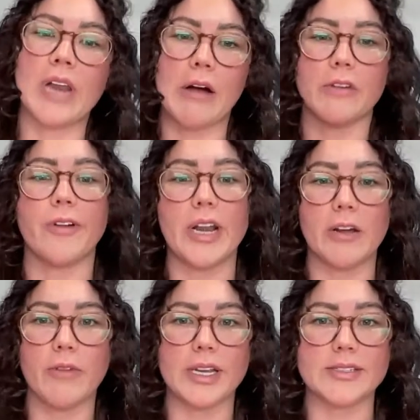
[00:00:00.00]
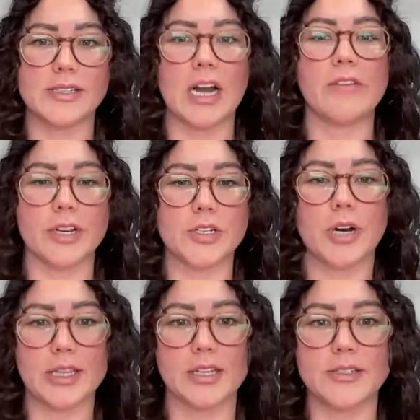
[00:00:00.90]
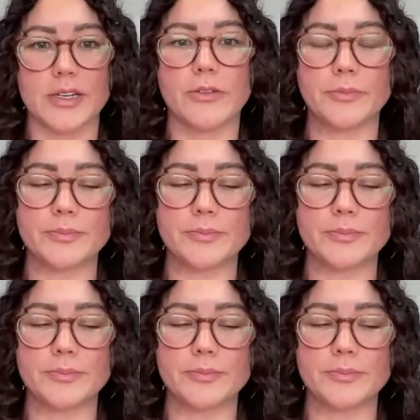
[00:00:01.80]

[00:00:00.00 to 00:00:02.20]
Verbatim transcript: And now we're finding ways to kind of integrate the two